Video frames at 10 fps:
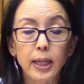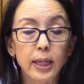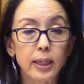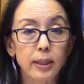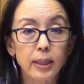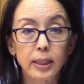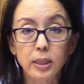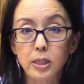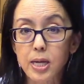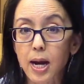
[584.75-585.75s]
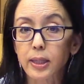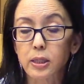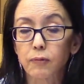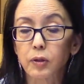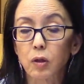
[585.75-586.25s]
It's not a
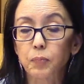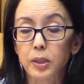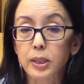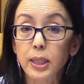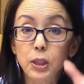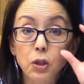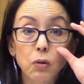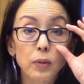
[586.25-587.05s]
difficult procedure.